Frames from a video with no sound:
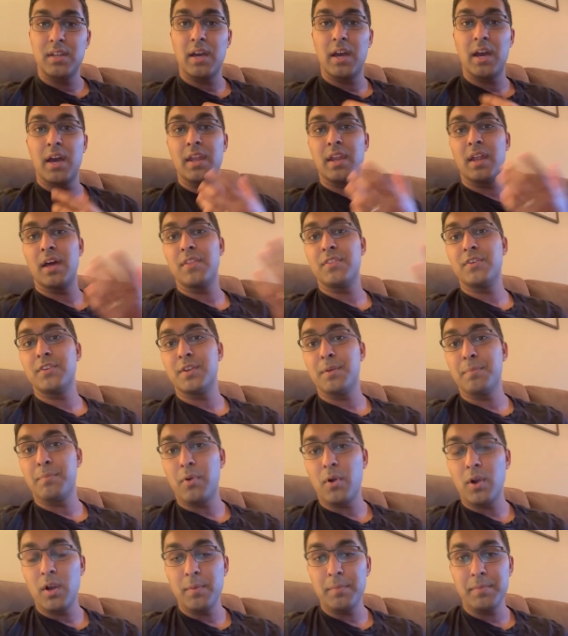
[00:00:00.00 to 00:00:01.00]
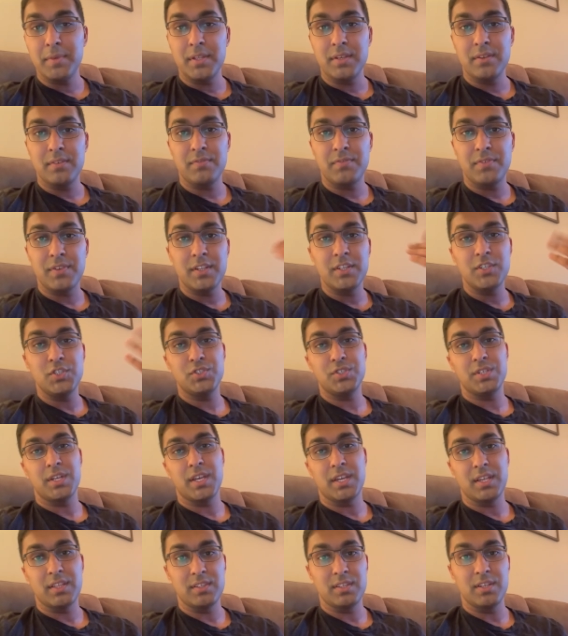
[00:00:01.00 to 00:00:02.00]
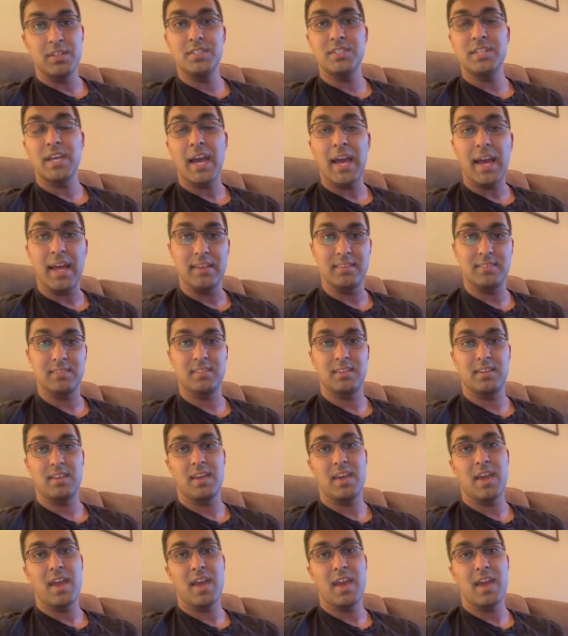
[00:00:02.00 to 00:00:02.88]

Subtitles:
another department finishing their task,